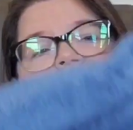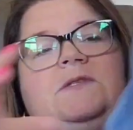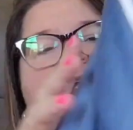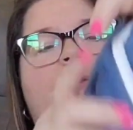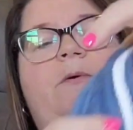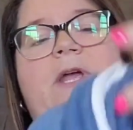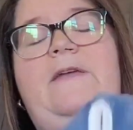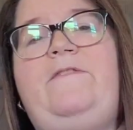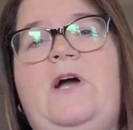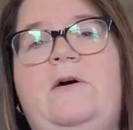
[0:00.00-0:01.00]
So
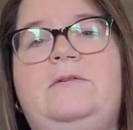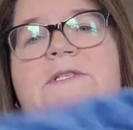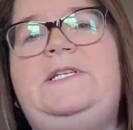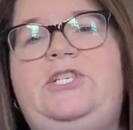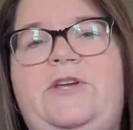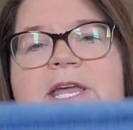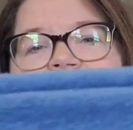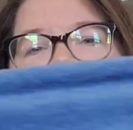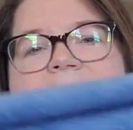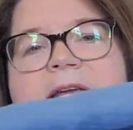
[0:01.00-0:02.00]
if y'all, since you
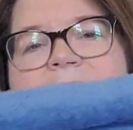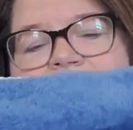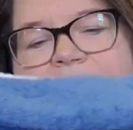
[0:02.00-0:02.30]
can't see it